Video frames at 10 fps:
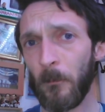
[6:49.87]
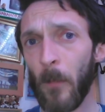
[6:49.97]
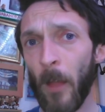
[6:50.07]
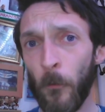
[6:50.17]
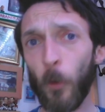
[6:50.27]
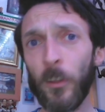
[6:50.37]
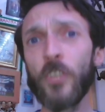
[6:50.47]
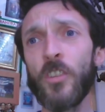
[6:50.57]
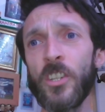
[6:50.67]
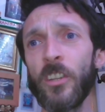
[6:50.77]
for these
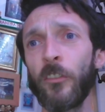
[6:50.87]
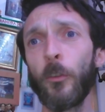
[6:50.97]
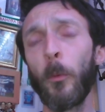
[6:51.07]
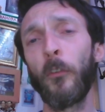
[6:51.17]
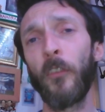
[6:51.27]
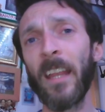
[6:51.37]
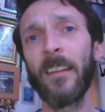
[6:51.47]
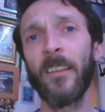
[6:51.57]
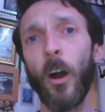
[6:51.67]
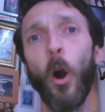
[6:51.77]
regions, you will
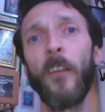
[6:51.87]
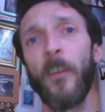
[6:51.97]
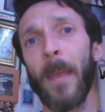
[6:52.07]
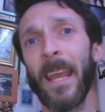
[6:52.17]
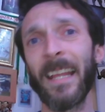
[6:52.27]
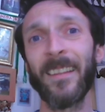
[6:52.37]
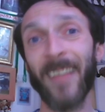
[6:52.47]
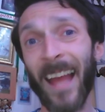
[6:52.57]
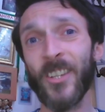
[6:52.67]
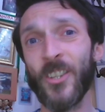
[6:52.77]
find a lot of Americas
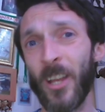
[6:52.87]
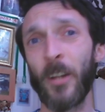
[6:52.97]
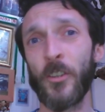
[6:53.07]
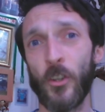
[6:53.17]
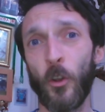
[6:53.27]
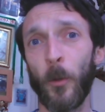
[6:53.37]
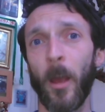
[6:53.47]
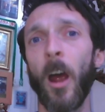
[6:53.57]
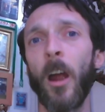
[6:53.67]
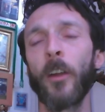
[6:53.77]
and Challenger Europe
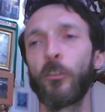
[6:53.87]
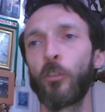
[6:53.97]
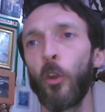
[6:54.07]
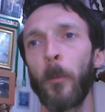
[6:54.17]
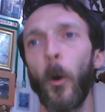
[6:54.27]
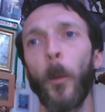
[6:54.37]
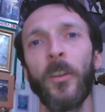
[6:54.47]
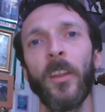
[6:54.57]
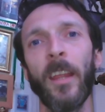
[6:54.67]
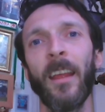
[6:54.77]
cards do
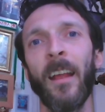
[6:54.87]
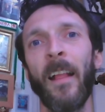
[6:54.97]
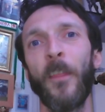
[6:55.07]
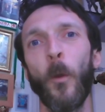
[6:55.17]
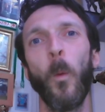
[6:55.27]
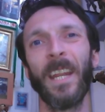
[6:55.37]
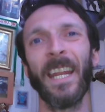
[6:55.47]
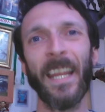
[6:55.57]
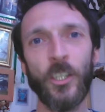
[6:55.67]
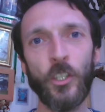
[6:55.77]
populate the winning
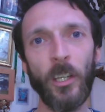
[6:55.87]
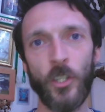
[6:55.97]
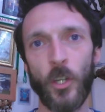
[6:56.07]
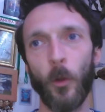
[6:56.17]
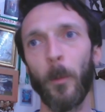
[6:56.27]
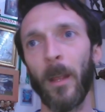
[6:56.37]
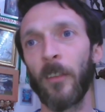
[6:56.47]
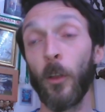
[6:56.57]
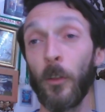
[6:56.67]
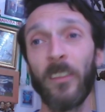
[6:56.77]
entries, because
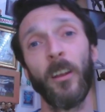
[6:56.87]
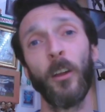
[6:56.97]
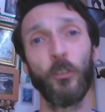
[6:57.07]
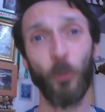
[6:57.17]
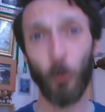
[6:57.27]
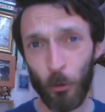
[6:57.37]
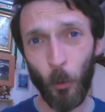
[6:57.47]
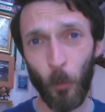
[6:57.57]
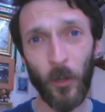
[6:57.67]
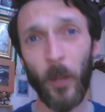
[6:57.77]
a lot of these cards do
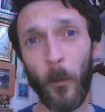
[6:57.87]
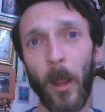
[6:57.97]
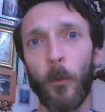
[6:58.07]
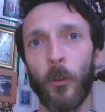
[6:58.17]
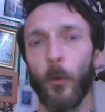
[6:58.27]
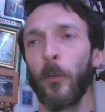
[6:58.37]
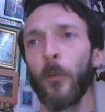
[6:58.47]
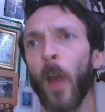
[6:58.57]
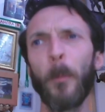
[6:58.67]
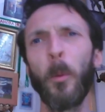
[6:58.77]
score really well. If you've
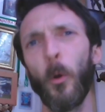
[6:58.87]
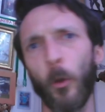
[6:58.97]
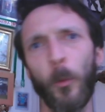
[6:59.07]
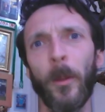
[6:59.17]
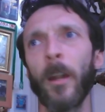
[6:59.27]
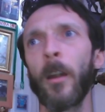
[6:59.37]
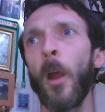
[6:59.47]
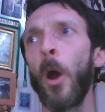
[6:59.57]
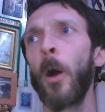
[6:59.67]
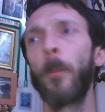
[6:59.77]
got a Porto player,
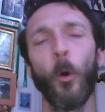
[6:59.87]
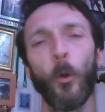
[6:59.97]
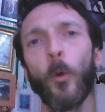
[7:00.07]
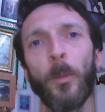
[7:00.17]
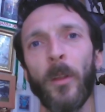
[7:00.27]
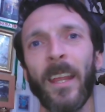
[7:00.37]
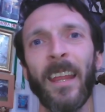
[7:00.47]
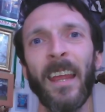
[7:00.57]
Porto play